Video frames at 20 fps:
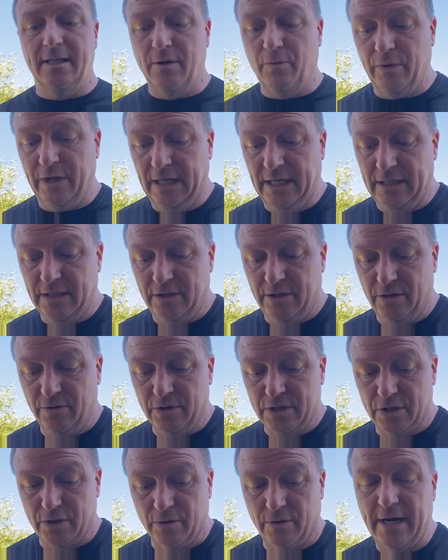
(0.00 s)
we need to do
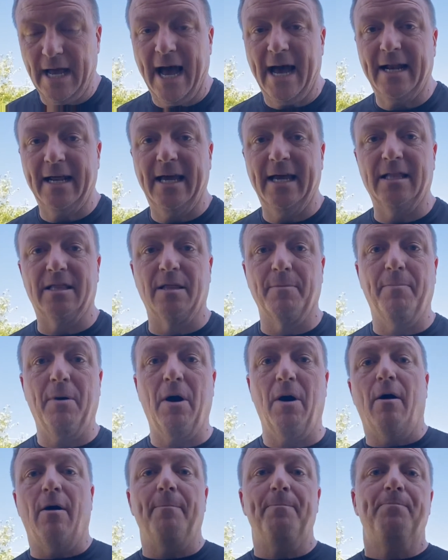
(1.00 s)
is learn how to hit the
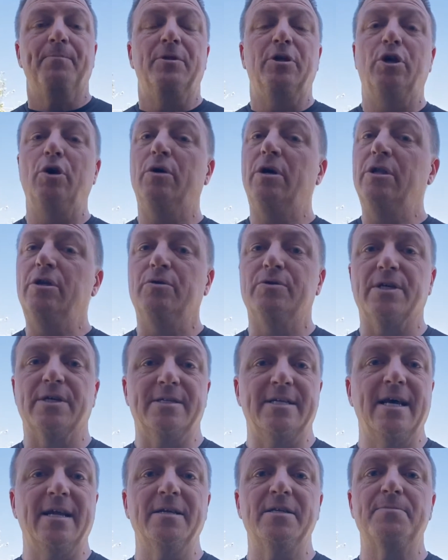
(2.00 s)
ball. You can use a
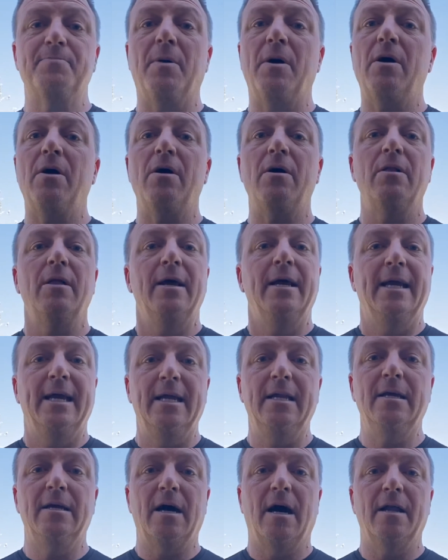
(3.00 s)
tennis ball,
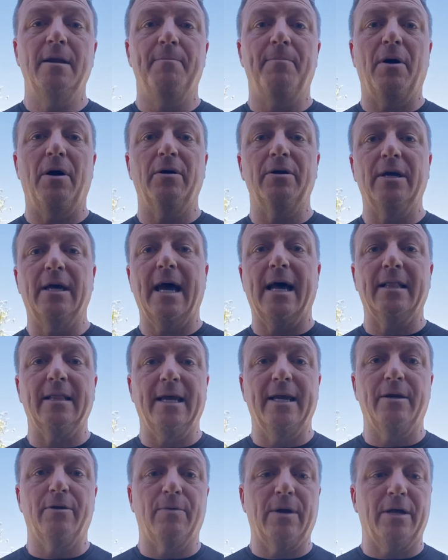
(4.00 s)
any kind of ball you got
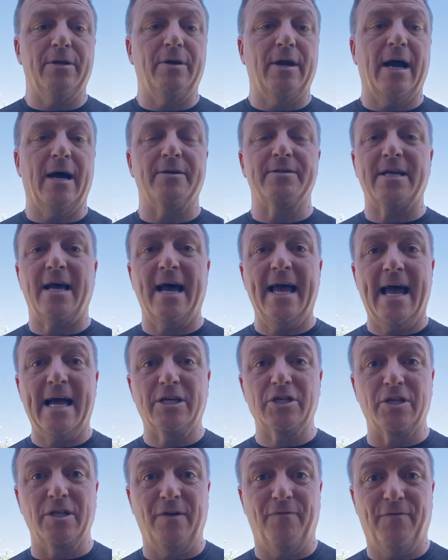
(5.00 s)
laying around your house. I
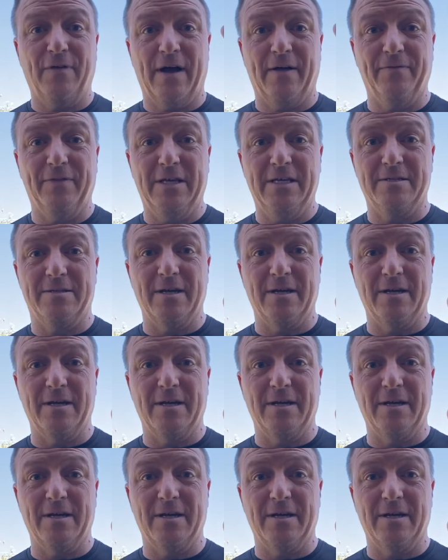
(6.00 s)
actually found these